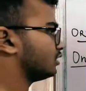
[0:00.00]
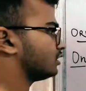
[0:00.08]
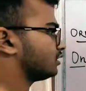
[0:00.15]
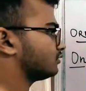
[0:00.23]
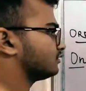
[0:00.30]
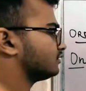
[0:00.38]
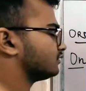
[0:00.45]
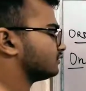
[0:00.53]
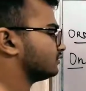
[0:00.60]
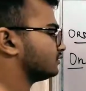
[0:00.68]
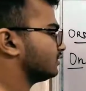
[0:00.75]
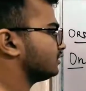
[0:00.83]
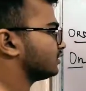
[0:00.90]
Now this
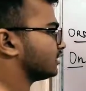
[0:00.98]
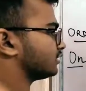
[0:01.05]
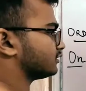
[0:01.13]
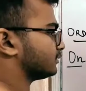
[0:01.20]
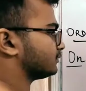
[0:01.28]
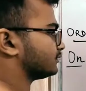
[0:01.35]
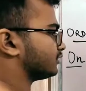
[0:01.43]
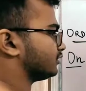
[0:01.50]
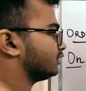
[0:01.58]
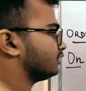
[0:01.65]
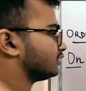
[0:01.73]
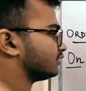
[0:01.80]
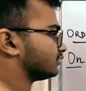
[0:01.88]
is a
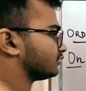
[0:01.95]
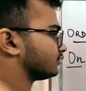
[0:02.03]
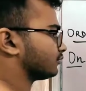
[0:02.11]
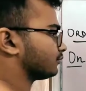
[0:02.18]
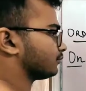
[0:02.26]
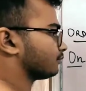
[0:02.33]
exceptional case.